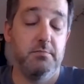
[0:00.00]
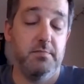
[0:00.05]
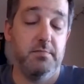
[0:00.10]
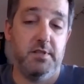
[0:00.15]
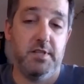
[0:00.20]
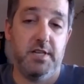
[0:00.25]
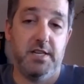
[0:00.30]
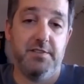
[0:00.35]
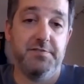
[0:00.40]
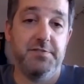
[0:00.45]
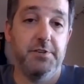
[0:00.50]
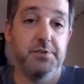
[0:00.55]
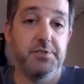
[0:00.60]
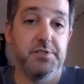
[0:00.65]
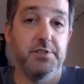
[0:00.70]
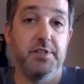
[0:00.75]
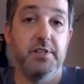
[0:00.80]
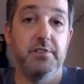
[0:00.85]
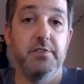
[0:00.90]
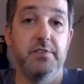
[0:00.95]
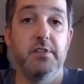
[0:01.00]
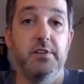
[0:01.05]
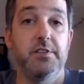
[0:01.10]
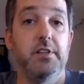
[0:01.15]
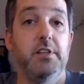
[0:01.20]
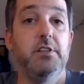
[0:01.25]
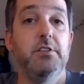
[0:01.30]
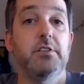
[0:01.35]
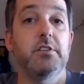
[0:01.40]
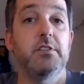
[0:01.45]
lot of folks don't even know
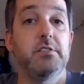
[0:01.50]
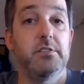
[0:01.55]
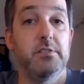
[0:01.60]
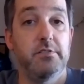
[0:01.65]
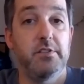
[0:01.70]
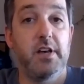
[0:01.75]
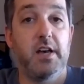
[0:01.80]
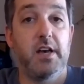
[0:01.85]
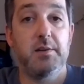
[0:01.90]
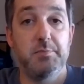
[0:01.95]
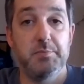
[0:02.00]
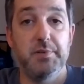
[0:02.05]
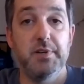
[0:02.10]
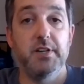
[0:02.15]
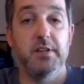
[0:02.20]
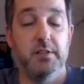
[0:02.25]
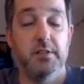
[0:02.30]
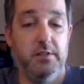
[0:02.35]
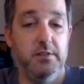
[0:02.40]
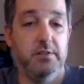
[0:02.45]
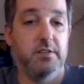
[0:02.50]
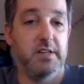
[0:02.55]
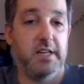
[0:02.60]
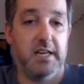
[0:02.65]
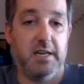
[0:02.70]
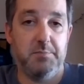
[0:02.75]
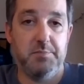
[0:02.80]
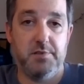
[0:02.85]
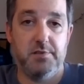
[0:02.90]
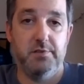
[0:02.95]
that you can do that, but you can
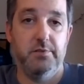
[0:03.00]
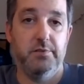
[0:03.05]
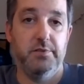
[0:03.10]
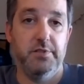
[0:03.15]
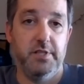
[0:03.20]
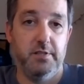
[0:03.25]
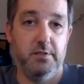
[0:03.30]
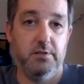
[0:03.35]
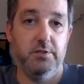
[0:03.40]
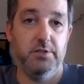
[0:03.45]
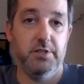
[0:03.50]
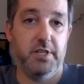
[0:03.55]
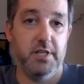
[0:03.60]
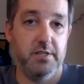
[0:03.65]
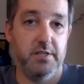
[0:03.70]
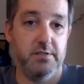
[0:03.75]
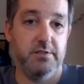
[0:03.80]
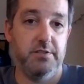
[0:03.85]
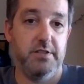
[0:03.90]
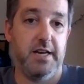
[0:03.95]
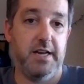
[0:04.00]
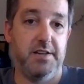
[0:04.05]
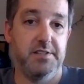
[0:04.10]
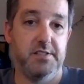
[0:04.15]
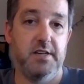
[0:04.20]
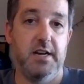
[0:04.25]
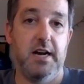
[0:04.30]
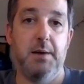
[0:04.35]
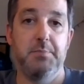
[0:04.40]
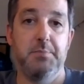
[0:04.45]
absolutely look into that as
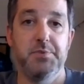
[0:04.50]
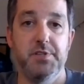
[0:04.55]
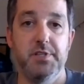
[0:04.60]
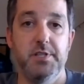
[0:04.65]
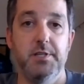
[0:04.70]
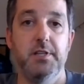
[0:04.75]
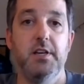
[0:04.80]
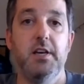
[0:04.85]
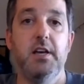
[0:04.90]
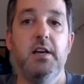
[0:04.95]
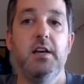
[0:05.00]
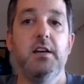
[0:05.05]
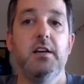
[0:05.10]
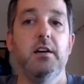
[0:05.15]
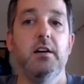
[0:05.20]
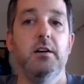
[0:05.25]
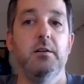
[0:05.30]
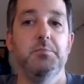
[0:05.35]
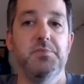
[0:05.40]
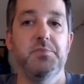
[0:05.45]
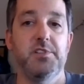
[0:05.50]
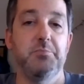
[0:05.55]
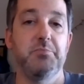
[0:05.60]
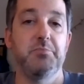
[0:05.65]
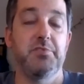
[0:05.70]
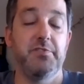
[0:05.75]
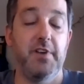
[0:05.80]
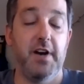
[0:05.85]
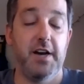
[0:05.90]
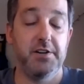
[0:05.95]
an option. Some
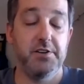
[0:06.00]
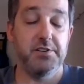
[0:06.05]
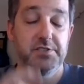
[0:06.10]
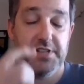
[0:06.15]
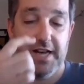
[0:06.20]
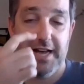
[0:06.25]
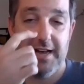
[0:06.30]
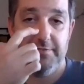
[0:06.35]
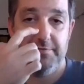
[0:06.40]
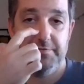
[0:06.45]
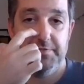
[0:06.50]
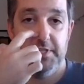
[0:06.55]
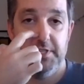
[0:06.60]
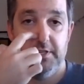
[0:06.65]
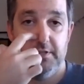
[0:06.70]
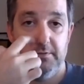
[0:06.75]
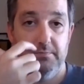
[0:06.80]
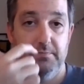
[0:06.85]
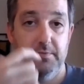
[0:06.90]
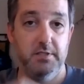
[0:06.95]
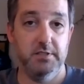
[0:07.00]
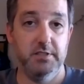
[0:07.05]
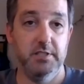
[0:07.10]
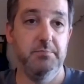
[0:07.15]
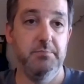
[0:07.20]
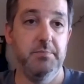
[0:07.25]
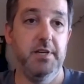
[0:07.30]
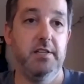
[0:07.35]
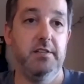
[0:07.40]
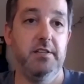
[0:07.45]
providers have, a
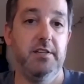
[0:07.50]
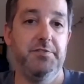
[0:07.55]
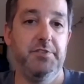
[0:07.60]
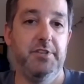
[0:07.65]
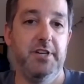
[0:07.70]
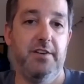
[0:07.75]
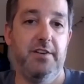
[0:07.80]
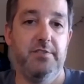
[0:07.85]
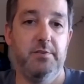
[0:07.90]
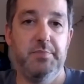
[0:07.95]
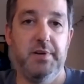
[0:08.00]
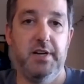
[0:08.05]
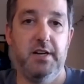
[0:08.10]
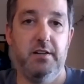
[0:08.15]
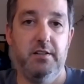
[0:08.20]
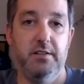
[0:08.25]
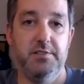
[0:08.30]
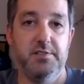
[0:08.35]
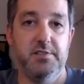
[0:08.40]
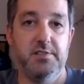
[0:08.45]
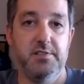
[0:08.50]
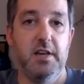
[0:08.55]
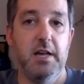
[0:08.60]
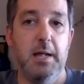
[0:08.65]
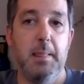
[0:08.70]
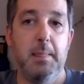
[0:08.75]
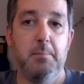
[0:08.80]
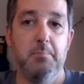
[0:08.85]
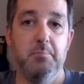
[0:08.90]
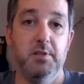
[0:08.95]
limit. If you have a balance
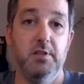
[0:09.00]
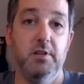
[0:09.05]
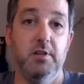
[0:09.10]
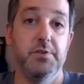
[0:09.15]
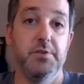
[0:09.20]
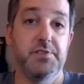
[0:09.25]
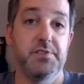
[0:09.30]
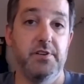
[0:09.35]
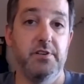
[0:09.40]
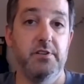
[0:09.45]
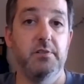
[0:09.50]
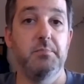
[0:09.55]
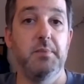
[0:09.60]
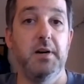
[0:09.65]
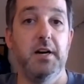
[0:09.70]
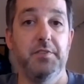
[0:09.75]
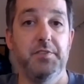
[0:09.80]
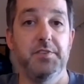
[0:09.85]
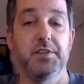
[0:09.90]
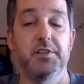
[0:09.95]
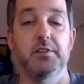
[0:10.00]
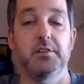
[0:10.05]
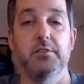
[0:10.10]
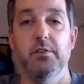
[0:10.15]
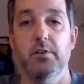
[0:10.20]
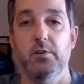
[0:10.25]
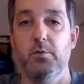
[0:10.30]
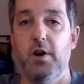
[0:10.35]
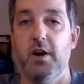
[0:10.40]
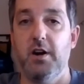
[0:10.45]
below a certain amount, they're going to
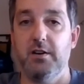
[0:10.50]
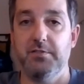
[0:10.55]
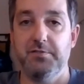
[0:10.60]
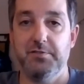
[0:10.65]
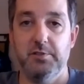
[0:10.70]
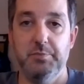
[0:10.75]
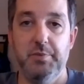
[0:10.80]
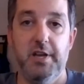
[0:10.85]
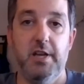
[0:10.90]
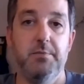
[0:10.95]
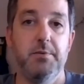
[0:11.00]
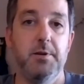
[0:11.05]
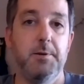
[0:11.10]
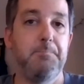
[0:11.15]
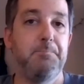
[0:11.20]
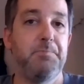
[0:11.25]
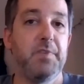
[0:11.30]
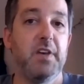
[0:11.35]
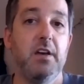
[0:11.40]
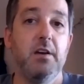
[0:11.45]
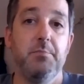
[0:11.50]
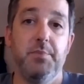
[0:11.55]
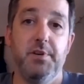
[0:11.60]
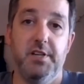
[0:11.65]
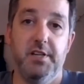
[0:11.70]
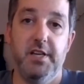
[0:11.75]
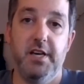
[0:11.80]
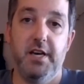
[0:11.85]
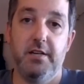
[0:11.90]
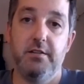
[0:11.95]
require full payment. But
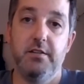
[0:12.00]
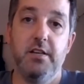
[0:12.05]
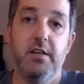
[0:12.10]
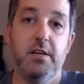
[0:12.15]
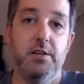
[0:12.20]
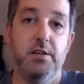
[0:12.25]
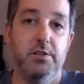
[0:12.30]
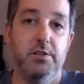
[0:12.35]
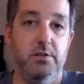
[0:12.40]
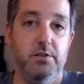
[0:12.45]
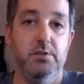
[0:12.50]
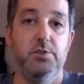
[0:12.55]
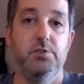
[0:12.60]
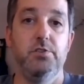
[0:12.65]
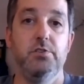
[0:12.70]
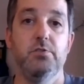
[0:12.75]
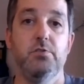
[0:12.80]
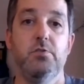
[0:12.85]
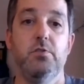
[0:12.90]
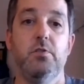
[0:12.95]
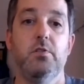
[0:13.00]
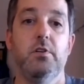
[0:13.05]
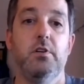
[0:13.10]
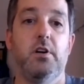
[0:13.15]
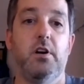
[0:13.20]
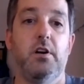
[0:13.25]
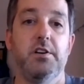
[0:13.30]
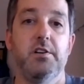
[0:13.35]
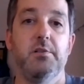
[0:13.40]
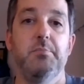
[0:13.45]
again, you
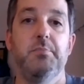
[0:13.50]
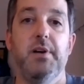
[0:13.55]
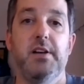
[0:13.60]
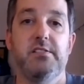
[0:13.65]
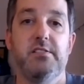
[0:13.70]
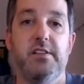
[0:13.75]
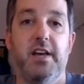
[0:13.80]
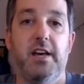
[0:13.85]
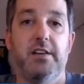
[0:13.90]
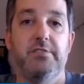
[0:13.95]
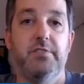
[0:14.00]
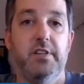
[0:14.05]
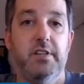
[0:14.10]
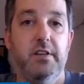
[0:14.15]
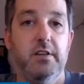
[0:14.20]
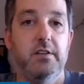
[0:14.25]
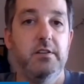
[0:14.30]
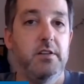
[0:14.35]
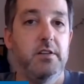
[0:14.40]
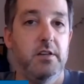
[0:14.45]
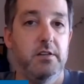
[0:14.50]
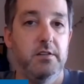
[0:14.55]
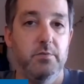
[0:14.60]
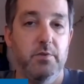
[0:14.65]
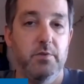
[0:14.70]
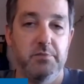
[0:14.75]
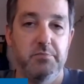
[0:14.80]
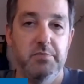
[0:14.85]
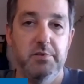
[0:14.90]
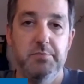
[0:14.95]
are your best advocate, and you
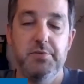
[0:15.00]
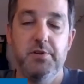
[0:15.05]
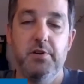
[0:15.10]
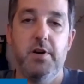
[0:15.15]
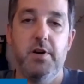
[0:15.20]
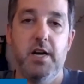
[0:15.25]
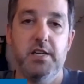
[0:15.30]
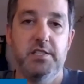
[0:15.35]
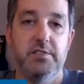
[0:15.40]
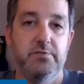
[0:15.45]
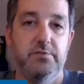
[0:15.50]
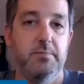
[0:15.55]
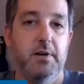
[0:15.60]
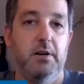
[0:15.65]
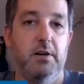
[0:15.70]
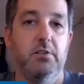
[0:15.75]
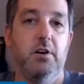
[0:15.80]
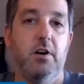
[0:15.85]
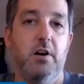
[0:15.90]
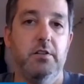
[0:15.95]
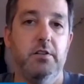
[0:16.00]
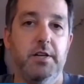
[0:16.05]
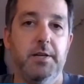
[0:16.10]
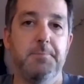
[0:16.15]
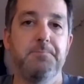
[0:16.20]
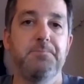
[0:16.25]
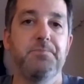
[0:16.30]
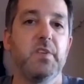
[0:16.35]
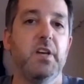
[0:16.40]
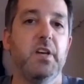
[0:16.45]
want to be proactive about
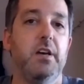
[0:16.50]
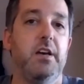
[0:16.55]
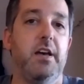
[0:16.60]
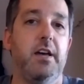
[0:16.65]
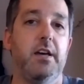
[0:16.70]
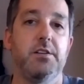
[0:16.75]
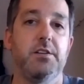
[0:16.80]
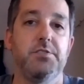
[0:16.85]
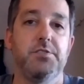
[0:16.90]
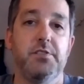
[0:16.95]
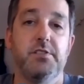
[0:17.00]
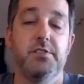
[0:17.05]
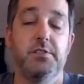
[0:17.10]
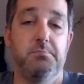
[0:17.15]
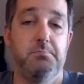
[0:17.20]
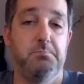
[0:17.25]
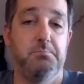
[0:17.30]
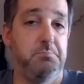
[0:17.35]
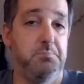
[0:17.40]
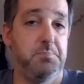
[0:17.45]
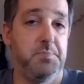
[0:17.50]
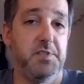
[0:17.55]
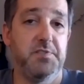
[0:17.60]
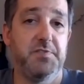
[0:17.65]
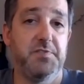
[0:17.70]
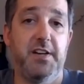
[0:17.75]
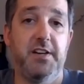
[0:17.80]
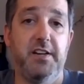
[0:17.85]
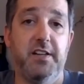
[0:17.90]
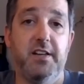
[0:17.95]
calling and just
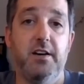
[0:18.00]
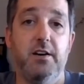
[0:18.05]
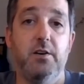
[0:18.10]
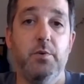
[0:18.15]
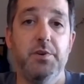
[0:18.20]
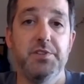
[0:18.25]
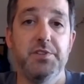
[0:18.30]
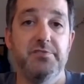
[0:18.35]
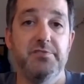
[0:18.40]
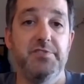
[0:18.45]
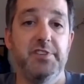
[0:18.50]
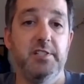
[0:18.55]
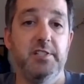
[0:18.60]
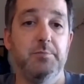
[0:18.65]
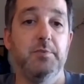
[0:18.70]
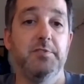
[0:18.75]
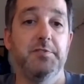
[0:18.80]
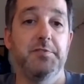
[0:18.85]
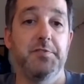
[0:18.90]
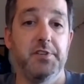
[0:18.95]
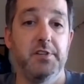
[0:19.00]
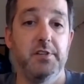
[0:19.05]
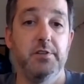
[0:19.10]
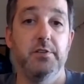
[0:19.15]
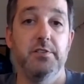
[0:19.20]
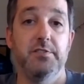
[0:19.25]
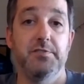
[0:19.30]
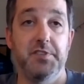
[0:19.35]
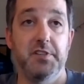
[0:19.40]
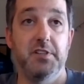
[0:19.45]
finding out what's available for
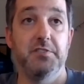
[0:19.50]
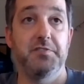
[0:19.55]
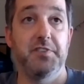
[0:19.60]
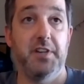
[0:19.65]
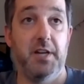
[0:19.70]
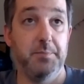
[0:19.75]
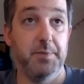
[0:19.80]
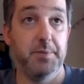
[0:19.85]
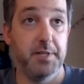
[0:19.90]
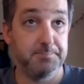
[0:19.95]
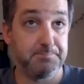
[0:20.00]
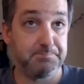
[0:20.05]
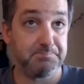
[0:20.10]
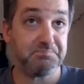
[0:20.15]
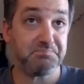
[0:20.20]
you and for your family.